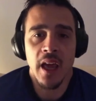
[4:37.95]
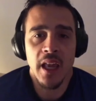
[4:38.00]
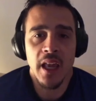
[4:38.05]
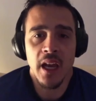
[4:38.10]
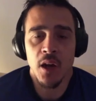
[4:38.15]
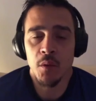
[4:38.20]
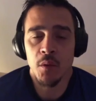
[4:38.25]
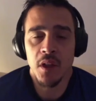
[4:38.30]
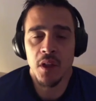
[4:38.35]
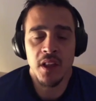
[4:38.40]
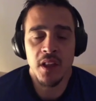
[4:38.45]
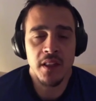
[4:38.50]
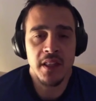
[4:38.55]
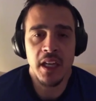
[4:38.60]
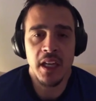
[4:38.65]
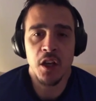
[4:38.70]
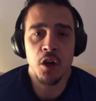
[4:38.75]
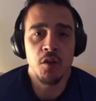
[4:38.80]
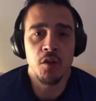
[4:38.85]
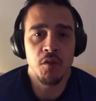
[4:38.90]
And I really
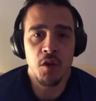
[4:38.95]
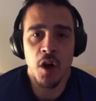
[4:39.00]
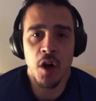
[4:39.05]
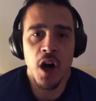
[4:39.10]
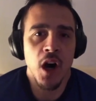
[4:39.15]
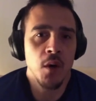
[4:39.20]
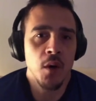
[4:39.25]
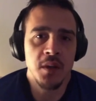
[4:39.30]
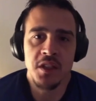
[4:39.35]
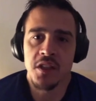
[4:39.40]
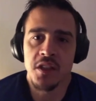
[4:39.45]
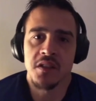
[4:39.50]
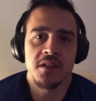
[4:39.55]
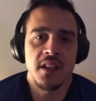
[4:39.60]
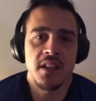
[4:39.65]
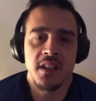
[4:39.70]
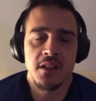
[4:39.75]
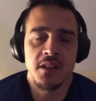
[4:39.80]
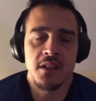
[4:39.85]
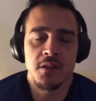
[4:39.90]
think overall, we
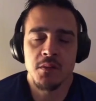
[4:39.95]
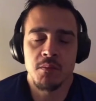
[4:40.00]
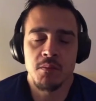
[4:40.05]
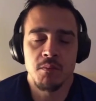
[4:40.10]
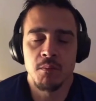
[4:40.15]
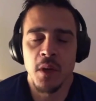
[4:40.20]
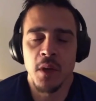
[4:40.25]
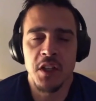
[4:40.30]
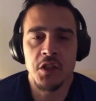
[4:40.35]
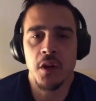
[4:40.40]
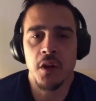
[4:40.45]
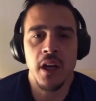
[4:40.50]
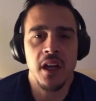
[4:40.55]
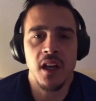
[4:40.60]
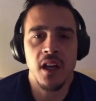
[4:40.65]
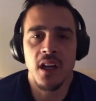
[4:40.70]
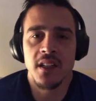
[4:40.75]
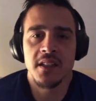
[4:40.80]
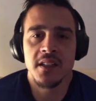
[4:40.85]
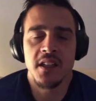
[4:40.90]
just need as much great
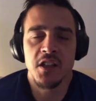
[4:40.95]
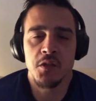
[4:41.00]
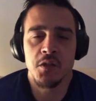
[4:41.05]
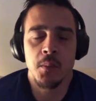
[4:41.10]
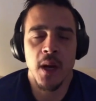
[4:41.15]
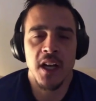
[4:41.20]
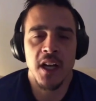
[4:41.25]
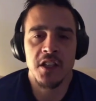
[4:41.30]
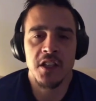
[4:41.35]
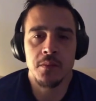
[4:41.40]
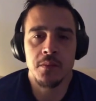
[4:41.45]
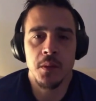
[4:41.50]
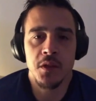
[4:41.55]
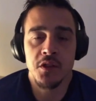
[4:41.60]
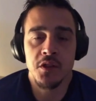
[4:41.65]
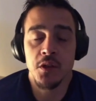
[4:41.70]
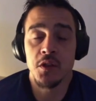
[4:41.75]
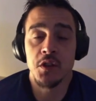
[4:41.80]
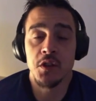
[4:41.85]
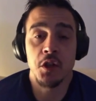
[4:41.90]
content as possible.
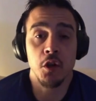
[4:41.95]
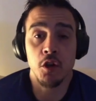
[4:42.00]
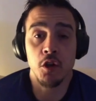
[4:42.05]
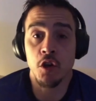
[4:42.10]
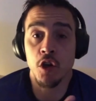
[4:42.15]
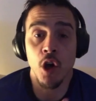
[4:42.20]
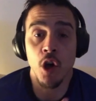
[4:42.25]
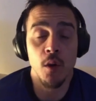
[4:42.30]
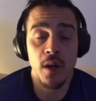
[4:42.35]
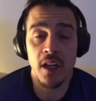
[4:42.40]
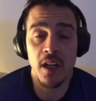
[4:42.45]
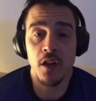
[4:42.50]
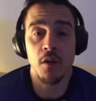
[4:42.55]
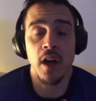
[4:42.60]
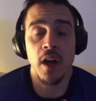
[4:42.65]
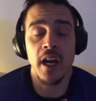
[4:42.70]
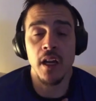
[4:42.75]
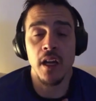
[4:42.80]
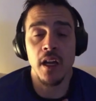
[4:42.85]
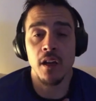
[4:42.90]
So it's going
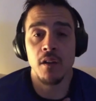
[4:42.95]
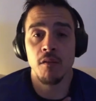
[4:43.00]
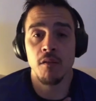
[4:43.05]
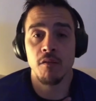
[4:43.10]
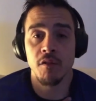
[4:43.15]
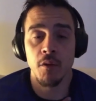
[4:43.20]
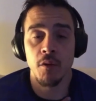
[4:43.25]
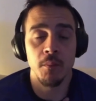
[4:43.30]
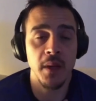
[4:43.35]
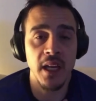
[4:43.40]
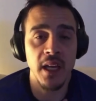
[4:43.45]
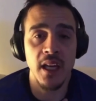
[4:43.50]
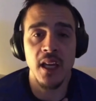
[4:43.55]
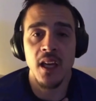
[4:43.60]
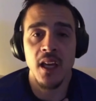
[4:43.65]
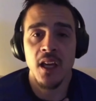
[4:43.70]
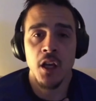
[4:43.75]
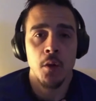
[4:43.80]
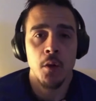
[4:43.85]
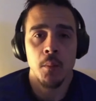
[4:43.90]
great for
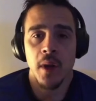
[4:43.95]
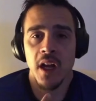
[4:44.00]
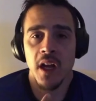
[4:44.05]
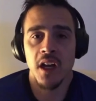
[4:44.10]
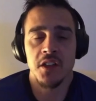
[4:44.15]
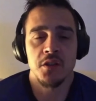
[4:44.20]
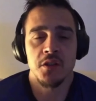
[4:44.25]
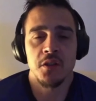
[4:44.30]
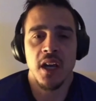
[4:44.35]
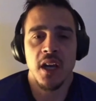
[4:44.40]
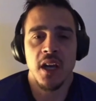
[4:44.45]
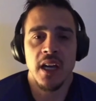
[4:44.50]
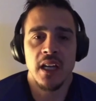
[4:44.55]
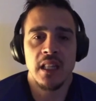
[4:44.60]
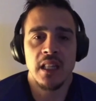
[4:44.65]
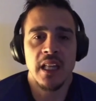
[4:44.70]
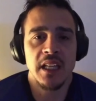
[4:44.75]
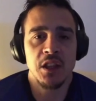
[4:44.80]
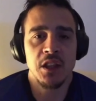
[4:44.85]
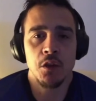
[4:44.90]
me. But I also kind
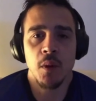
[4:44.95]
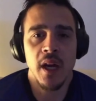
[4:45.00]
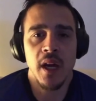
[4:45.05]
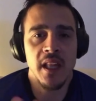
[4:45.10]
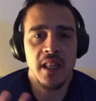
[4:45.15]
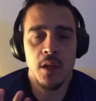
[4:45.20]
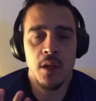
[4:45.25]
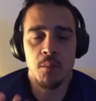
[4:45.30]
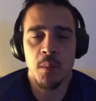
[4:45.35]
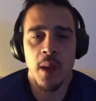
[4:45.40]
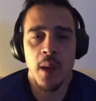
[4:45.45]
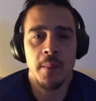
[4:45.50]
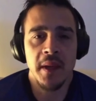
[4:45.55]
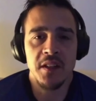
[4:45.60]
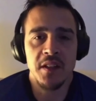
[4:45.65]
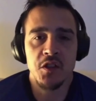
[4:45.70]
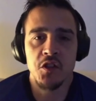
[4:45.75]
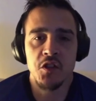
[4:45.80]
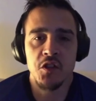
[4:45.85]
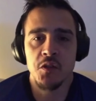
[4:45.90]
of like the way that
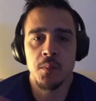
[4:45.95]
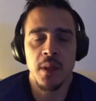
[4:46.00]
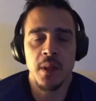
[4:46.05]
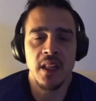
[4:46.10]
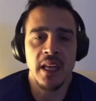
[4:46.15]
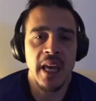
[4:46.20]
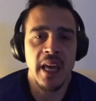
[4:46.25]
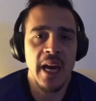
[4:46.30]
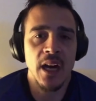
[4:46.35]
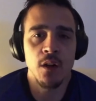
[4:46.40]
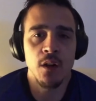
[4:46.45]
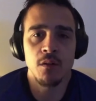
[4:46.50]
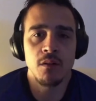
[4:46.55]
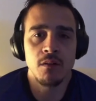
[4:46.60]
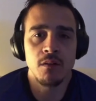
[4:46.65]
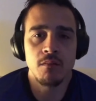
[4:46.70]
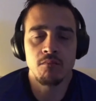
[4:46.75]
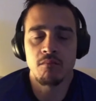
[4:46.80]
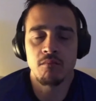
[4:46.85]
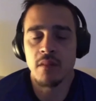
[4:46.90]
maybe it's spilling out
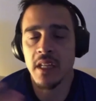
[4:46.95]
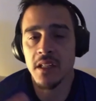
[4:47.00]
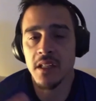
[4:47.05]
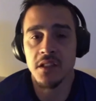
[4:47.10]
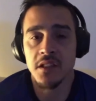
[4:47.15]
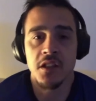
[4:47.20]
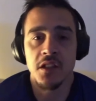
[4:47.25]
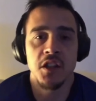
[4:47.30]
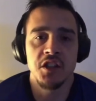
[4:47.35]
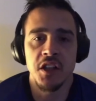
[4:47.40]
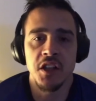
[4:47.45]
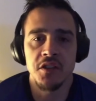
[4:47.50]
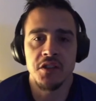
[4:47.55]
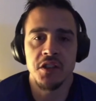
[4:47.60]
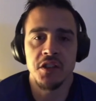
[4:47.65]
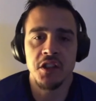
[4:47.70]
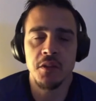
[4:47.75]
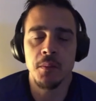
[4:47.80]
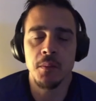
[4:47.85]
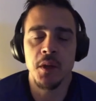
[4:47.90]
into the
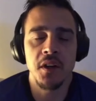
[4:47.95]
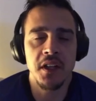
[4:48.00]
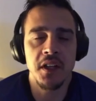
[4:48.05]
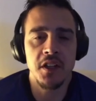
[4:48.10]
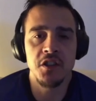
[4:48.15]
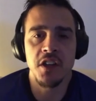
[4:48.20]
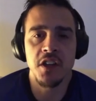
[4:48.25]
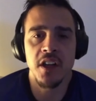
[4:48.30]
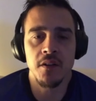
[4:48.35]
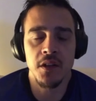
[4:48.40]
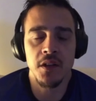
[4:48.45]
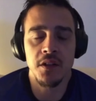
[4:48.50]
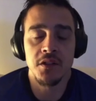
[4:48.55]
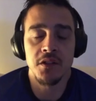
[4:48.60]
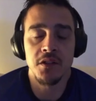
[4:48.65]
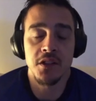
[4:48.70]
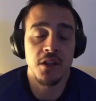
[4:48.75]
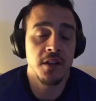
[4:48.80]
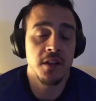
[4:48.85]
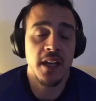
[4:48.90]
Chelsea community in general.
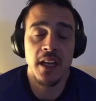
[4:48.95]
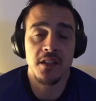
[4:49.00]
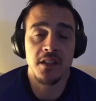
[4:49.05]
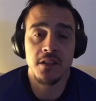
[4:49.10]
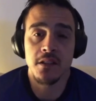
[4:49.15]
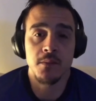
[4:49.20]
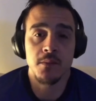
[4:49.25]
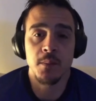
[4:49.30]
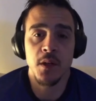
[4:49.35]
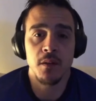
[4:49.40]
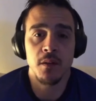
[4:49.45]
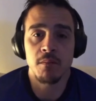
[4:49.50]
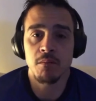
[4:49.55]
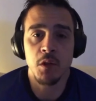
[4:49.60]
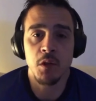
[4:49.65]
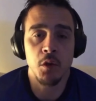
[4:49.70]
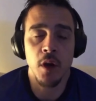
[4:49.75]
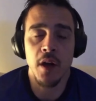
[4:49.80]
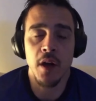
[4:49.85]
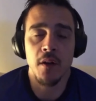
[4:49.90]
So yeah, it's been a
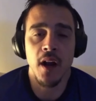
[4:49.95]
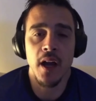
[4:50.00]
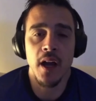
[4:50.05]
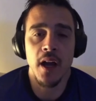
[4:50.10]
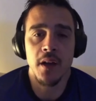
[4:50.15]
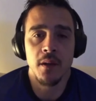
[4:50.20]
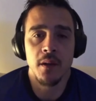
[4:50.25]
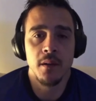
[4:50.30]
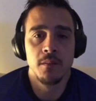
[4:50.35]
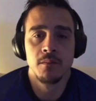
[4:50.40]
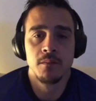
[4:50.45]
great ride.